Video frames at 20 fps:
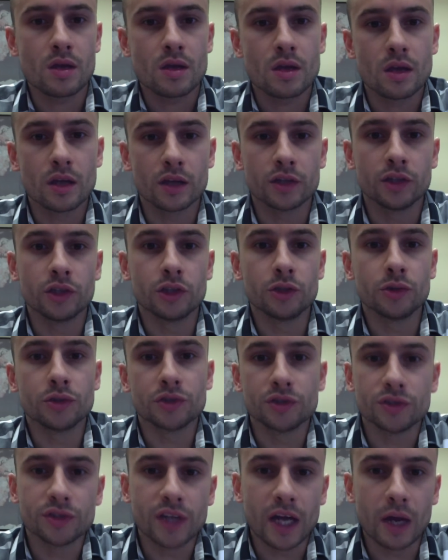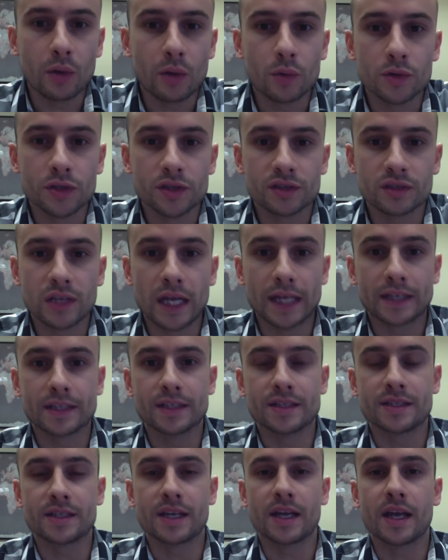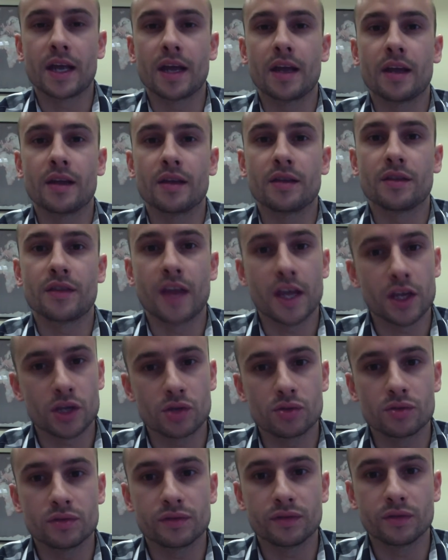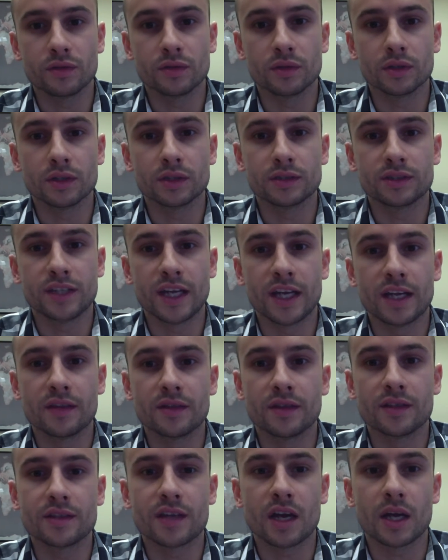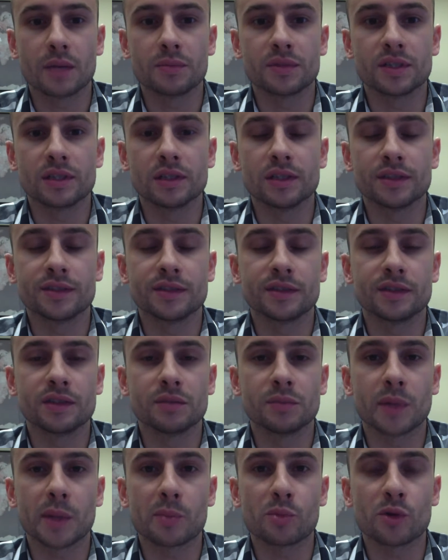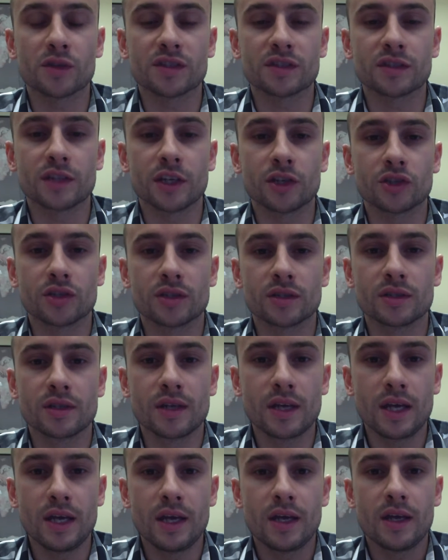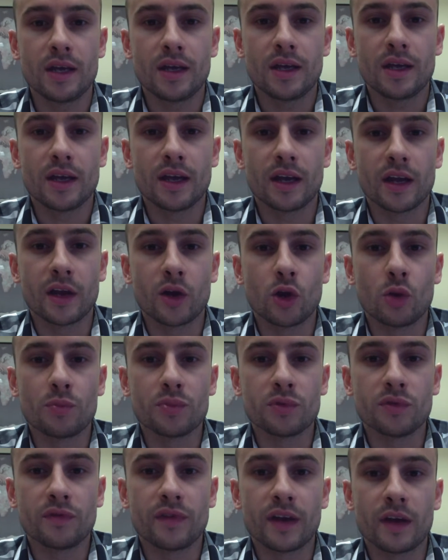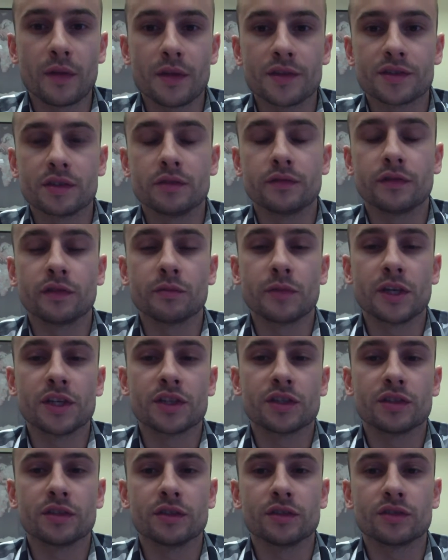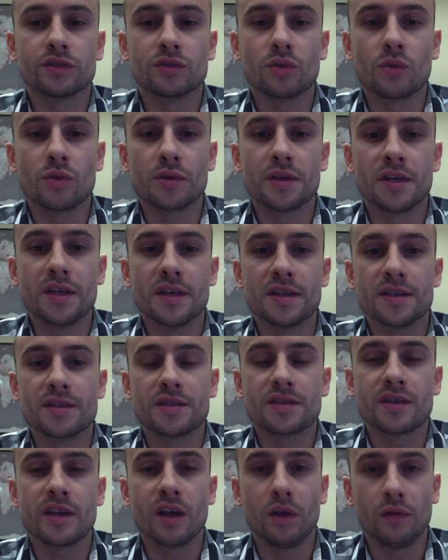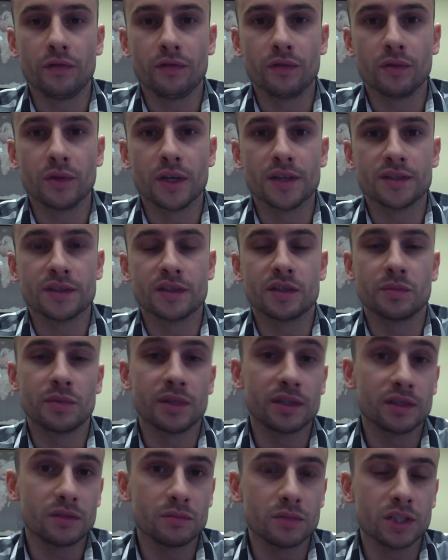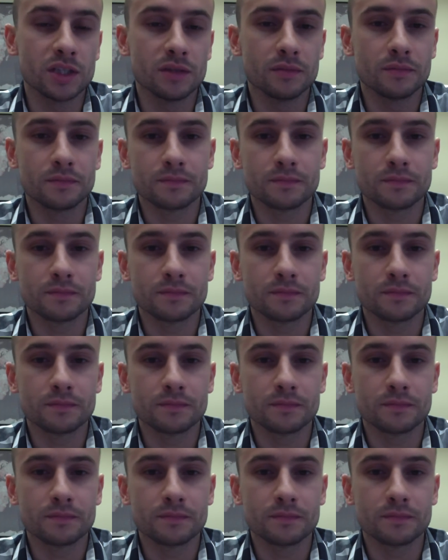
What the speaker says: In conclusion, I would just like to say thank you for taking the time to listen to my presentation, and I hope you found this information and story as helpful as it's been to me.